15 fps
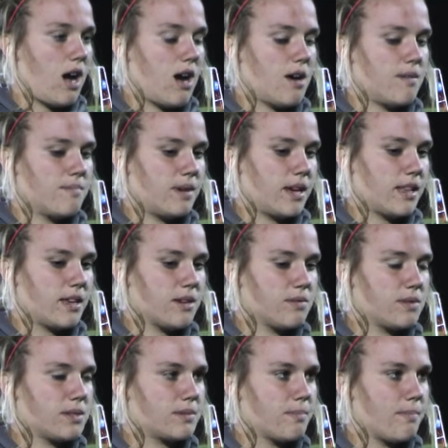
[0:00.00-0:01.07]
I think it
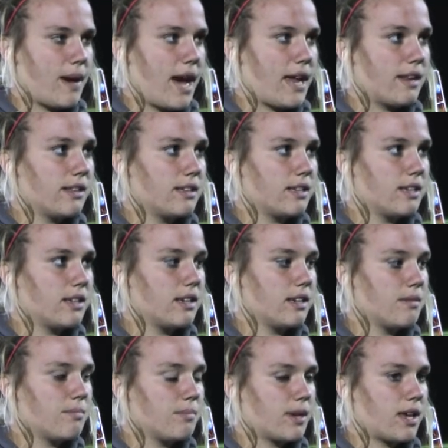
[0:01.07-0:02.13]
was
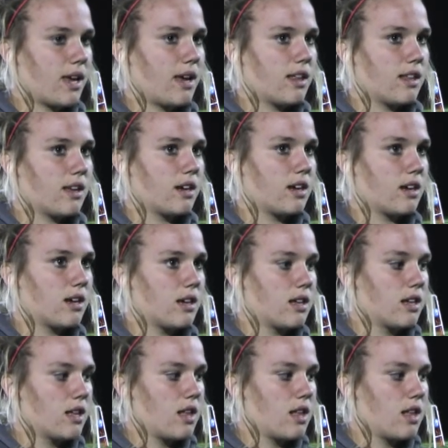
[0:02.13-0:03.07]
Madeline, Michaela,